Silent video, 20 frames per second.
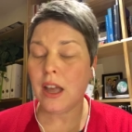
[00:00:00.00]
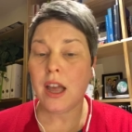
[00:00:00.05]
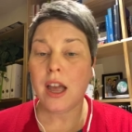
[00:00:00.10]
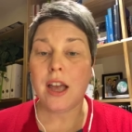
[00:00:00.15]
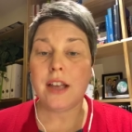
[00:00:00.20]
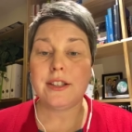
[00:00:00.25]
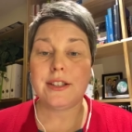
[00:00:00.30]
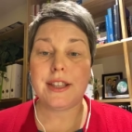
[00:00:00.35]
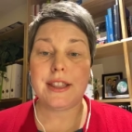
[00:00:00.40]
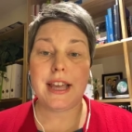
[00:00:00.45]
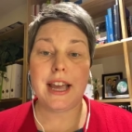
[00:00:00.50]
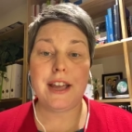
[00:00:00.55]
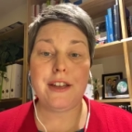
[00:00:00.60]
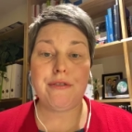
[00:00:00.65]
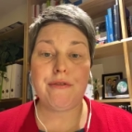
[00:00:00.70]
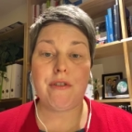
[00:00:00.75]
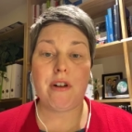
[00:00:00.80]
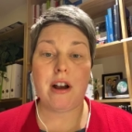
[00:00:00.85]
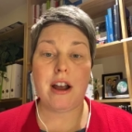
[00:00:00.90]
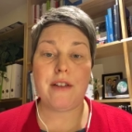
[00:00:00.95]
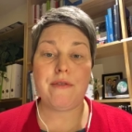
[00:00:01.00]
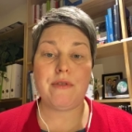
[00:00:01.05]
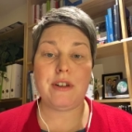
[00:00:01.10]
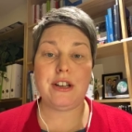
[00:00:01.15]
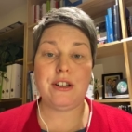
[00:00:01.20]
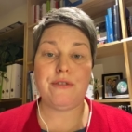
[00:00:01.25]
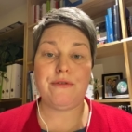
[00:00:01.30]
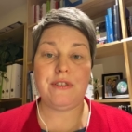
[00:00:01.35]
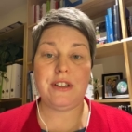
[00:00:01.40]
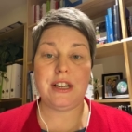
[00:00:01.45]
So they thrive when
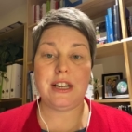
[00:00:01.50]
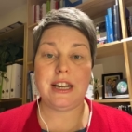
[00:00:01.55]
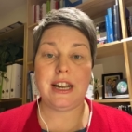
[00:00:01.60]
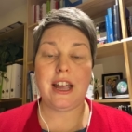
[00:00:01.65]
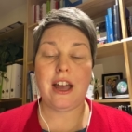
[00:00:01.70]
you're feeling